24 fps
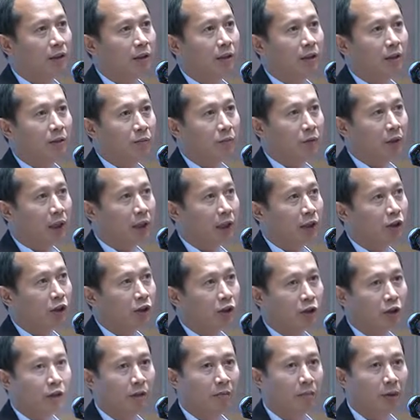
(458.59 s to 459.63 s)
the
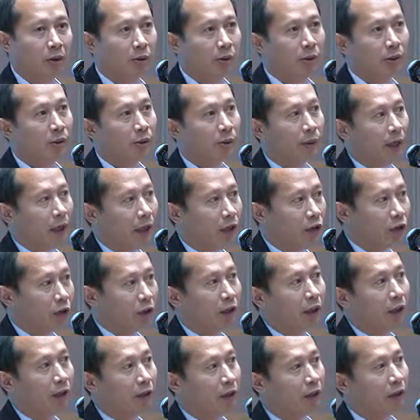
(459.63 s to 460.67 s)
relationship between
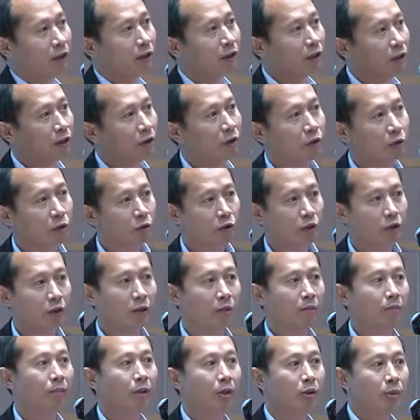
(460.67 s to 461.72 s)
creation and
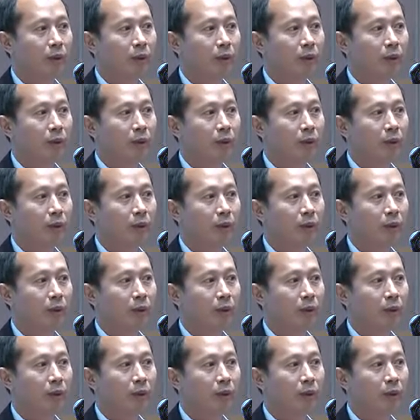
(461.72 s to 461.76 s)
institution,